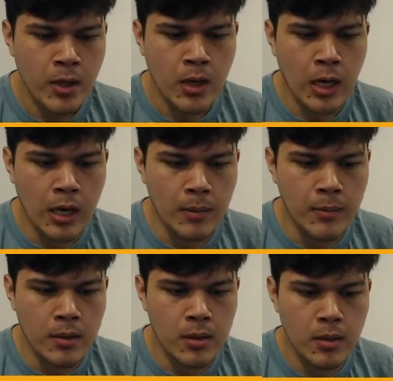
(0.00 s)

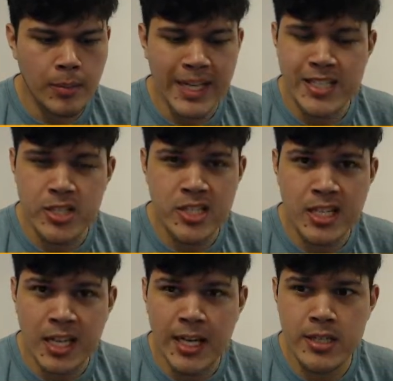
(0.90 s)
but it's just a
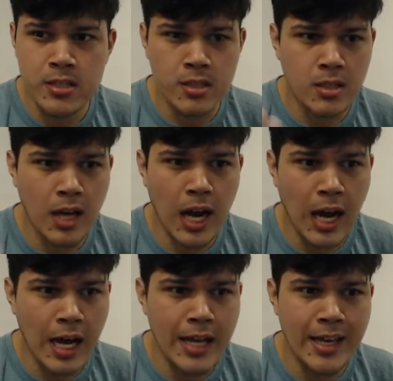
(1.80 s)
nice
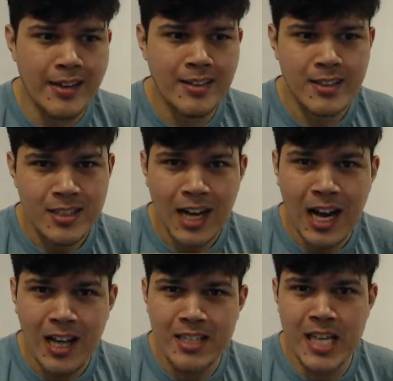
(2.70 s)
high
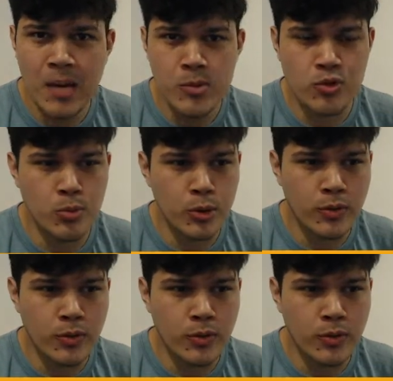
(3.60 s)
damage removal